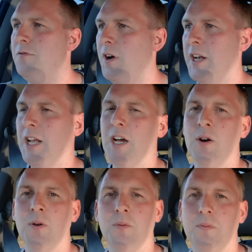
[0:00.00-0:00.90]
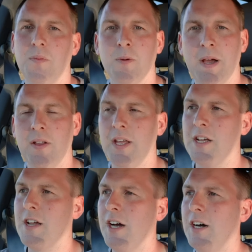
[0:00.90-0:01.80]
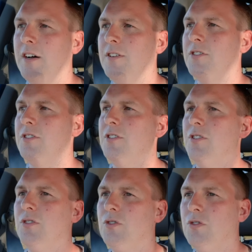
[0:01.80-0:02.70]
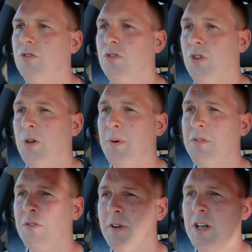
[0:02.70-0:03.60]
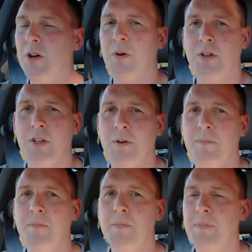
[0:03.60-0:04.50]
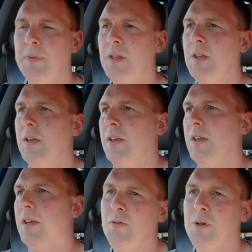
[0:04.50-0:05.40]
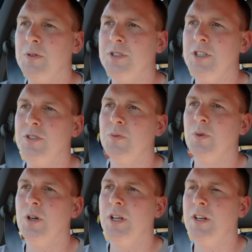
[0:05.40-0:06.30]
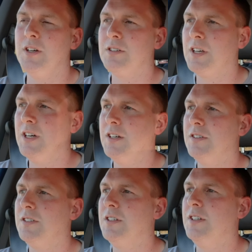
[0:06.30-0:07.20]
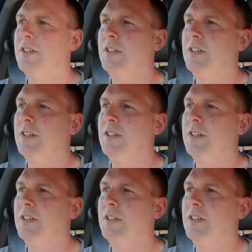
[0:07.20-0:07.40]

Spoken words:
find out about their cars, do a bit of a video on them. Hopefully we'll see some really nice cars.